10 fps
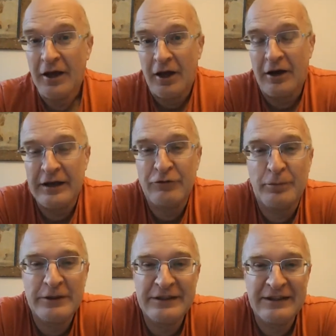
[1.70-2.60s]
Hi
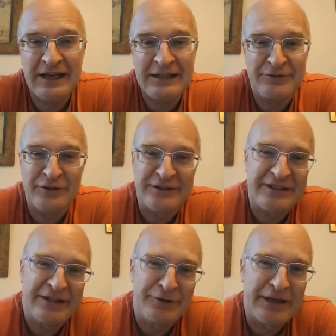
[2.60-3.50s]
everybody, Andy Foster
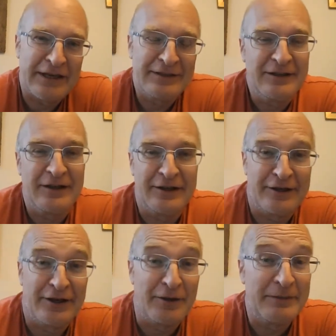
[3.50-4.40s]
here again.
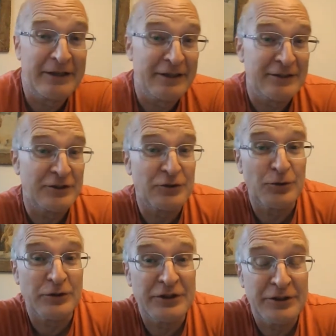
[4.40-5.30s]
I'm here to
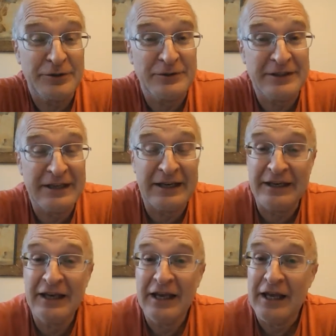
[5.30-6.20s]
talk to you today
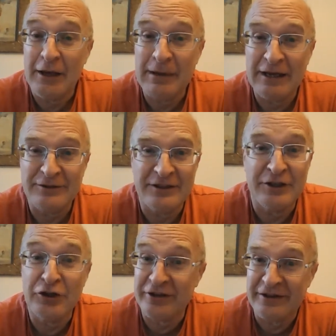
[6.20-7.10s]
about
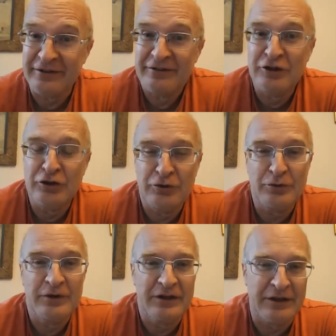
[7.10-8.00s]
another new
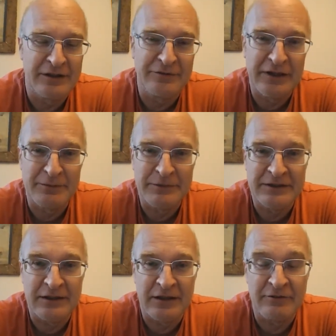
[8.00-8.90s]
development
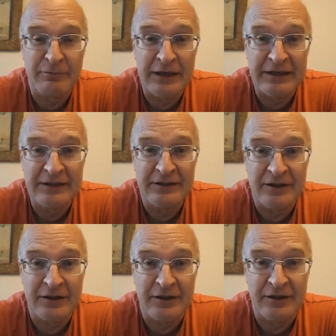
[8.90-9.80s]
that I've made
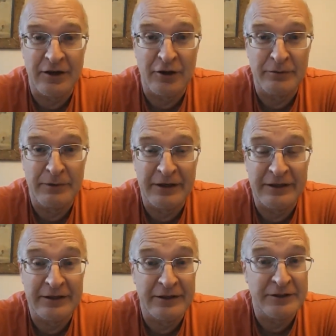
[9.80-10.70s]
on
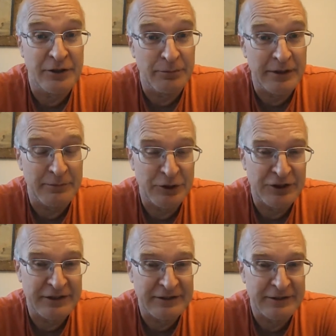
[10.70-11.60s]
my tumbling
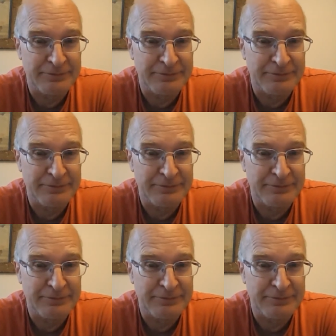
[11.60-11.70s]
machines.